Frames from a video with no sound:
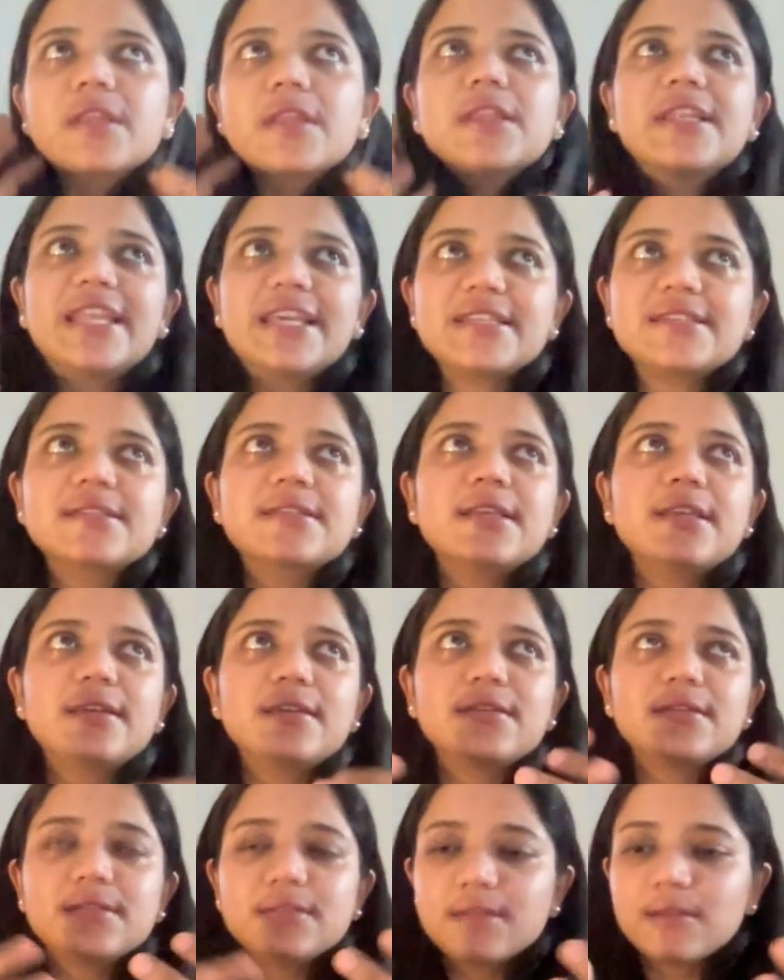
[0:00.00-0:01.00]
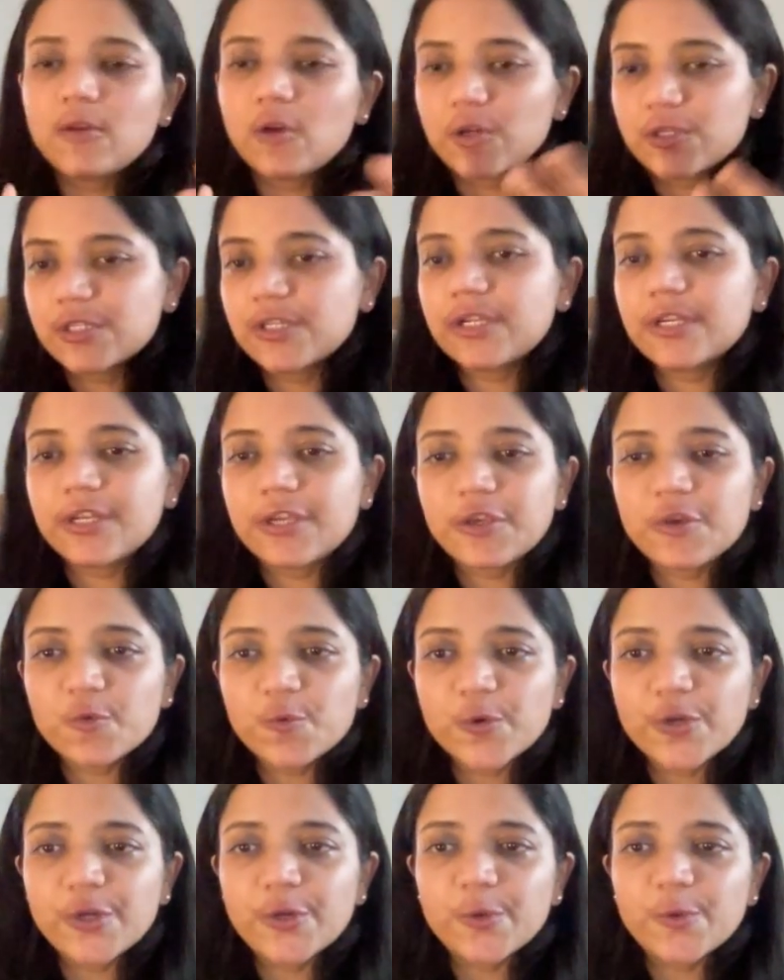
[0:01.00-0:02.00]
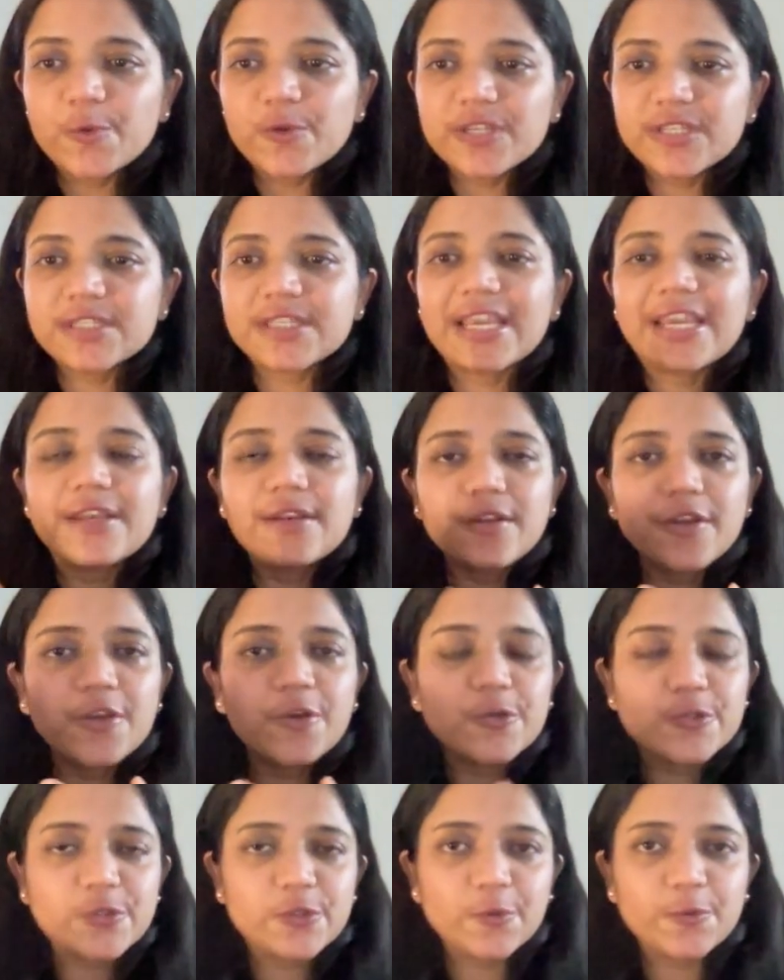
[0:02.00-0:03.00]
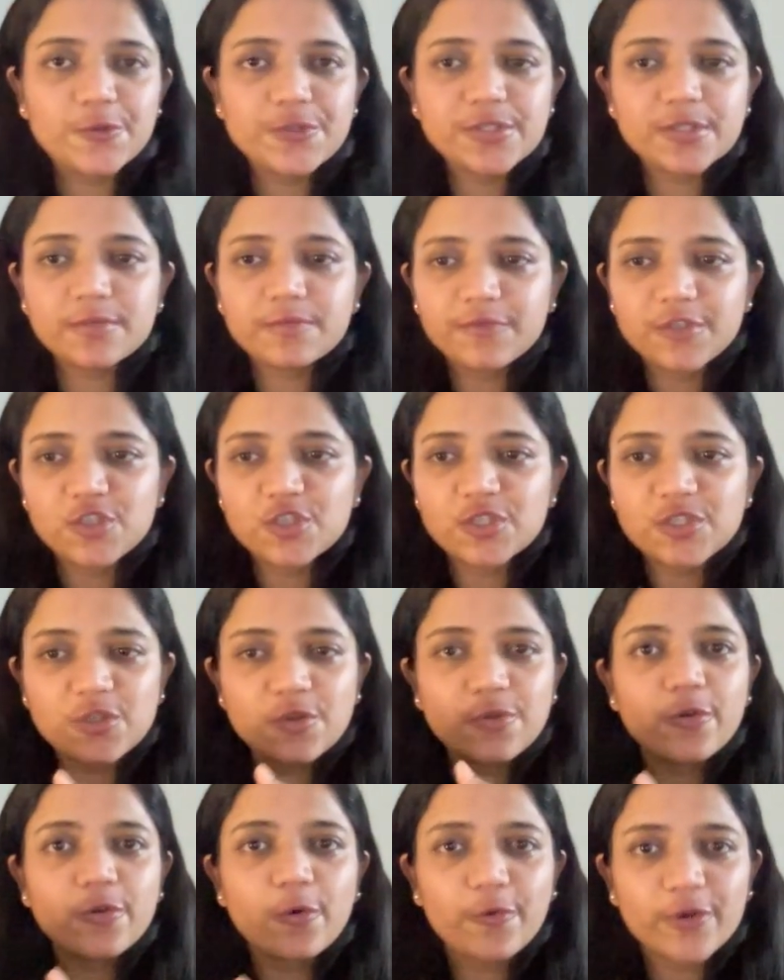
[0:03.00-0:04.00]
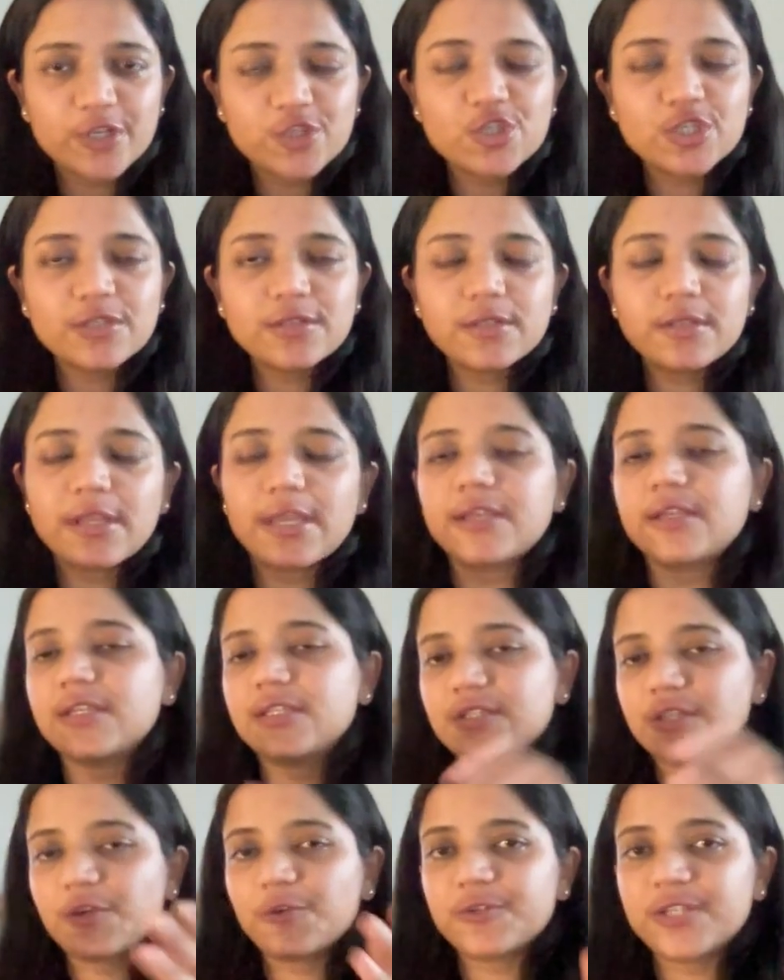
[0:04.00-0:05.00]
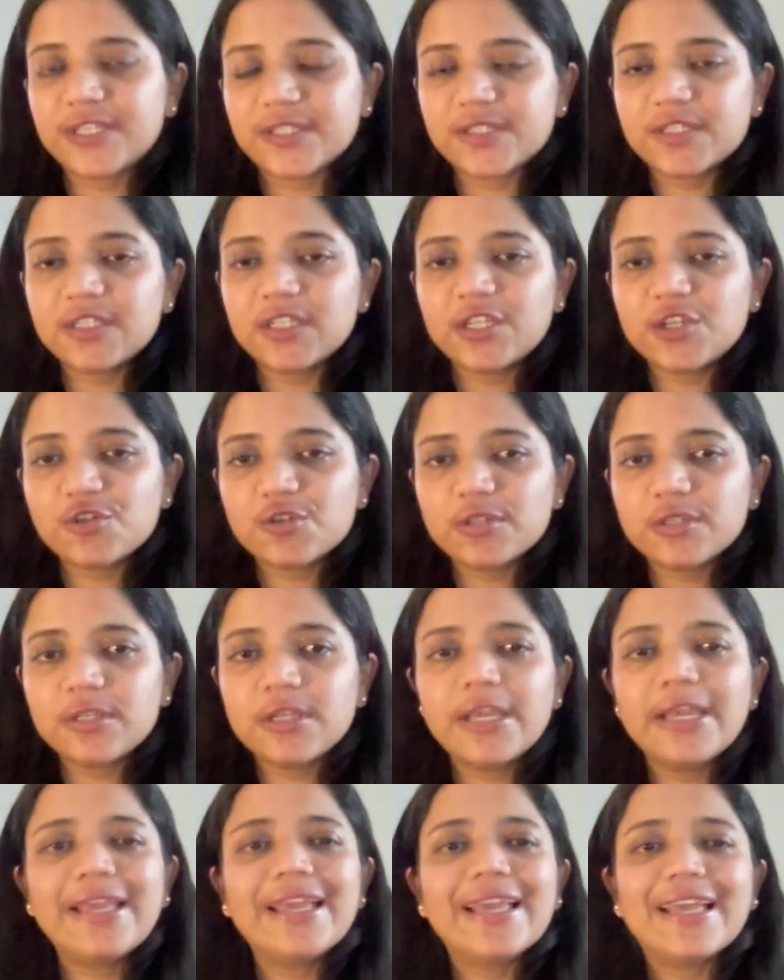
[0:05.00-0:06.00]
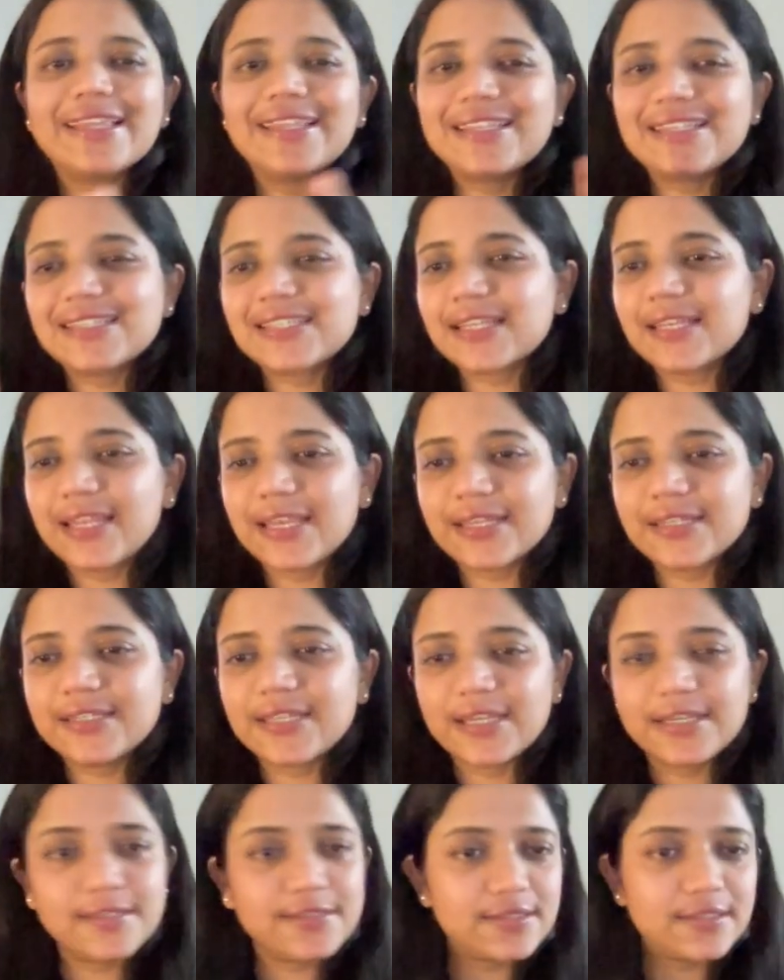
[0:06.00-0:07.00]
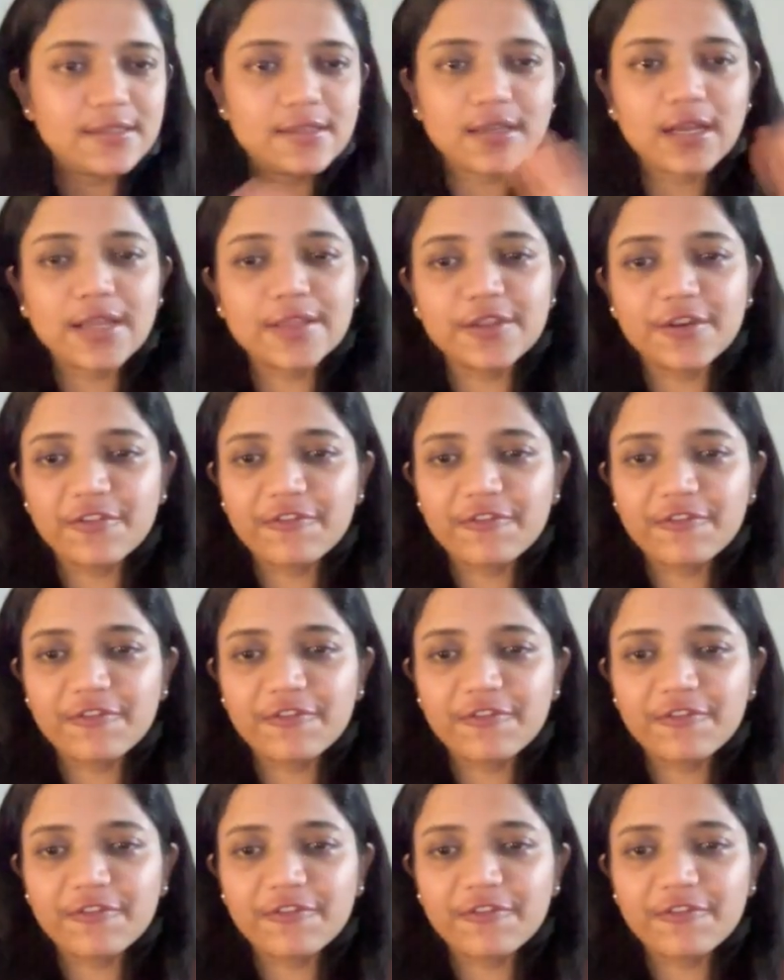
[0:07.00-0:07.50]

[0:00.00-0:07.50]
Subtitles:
The next thing logically you would do is enter your source, which is origin, and enter your destination, and then select dates and other